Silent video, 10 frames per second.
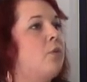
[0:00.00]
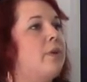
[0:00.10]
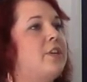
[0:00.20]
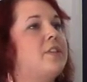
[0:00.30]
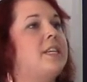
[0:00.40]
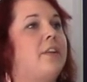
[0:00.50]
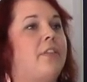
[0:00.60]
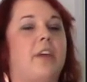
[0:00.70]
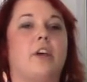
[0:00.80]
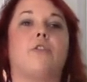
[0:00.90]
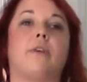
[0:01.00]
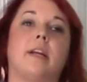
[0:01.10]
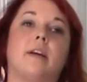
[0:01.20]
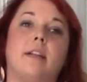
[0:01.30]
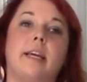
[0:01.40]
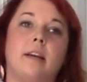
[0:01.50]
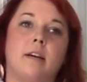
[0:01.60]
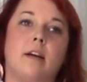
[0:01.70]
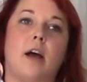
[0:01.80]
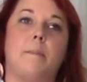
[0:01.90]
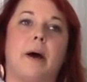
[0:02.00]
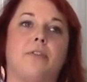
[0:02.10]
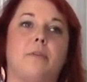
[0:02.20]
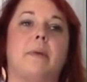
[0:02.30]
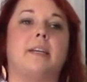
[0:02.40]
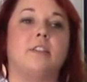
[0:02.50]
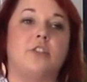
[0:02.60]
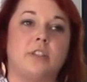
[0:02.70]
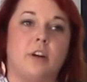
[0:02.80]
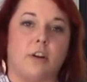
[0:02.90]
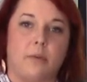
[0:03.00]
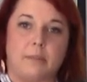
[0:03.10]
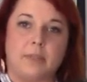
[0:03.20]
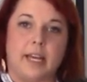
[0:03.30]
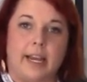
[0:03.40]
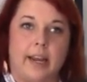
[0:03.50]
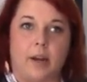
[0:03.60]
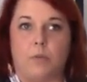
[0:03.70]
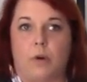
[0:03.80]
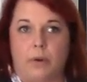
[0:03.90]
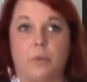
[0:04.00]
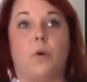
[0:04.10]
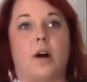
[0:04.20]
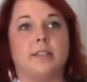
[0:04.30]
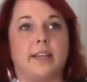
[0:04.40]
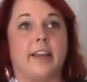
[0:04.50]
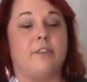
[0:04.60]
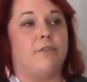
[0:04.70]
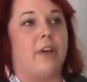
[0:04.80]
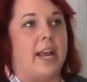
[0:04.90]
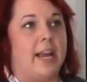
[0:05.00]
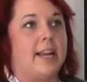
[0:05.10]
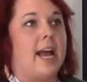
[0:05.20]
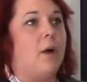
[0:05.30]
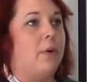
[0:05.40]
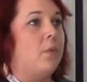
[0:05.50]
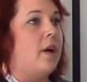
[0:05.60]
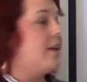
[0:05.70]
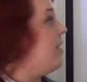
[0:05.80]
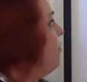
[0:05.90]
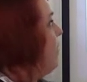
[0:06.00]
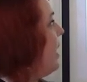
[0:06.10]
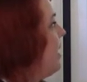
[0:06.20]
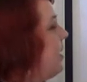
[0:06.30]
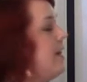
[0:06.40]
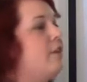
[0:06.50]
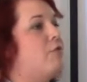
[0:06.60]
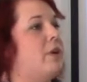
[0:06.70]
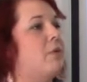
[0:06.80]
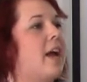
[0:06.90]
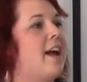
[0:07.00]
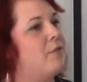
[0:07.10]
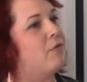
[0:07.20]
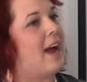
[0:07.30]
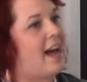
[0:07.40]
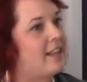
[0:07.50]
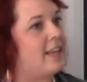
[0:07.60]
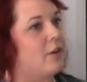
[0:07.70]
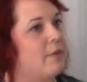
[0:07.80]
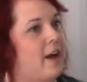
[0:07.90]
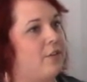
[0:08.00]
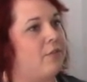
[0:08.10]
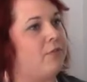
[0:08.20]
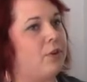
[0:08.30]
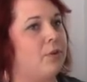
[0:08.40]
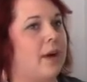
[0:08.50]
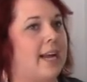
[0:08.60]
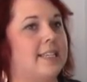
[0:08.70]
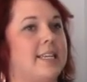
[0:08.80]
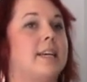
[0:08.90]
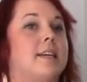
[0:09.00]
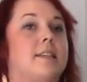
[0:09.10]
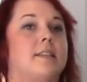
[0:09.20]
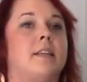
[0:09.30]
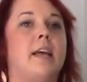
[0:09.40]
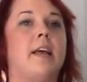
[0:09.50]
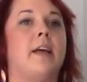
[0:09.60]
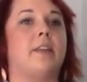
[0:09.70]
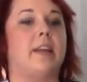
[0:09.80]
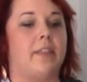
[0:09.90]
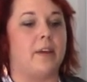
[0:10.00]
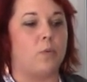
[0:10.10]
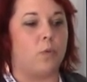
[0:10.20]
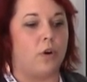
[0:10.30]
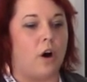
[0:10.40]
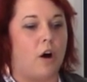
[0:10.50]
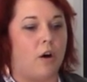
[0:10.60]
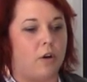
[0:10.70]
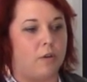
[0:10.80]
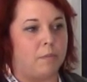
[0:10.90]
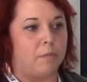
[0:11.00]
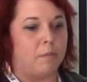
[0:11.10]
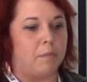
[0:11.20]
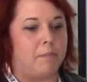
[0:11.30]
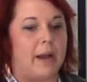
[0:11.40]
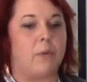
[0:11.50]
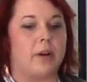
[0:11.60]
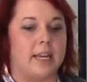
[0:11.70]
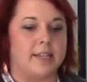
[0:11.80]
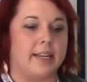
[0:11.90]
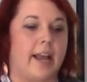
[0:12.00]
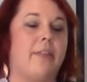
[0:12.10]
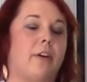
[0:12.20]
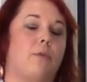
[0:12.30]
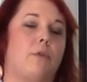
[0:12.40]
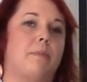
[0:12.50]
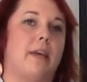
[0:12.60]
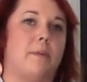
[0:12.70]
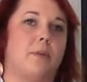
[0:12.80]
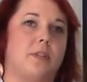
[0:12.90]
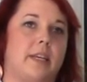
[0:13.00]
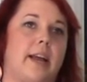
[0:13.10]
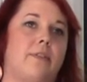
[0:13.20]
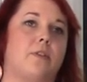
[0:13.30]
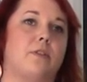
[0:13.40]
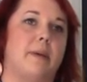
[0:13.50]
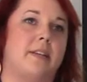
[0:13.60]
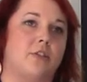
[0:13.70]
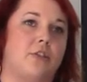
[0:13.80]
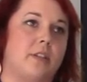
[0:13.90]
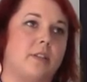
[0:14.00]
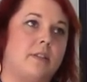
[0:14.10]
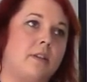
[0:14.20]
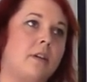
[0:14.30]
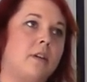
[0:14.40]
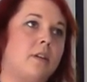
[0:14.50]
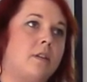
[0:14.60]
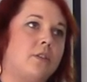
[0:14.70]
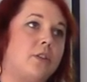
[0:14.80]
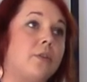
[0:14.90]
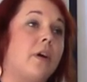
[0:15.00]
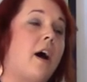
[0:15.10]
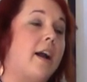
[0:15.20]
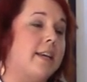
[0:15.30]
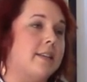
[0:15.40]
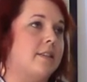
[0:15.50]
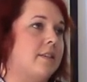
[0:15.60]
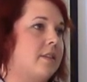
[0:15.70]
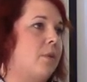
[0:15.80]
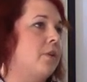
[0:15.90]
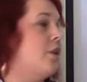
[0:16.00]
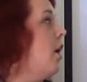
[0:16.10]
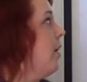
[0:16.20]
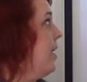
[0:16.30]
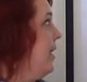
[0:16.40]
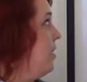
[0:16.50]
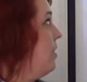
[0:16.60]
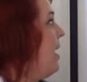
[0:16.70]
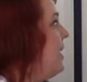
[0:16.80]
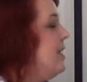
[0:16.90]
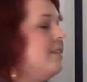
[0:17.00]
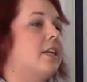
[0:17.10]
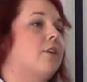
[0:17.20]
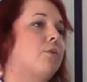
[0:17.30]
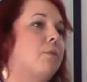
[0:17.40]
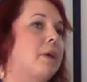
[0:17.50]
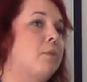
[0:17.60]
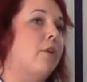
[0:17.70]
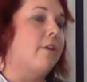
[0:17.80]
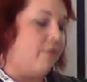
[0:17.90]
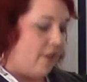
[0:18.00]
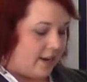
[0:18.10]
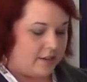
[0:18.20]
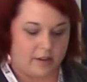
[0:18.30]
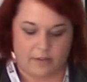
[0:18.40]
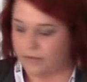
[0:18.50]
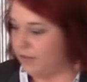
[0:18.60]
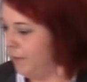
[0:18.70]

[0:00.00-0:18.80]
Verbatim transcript: we just need to think critically about the messages on our website and what we want to convey and how we want to convey it. And if we kind of rally around a few ideas, then I think we'll all by working together, we'll be able to get those messages to the audiences that we're targeting a lot easier and will be more effective.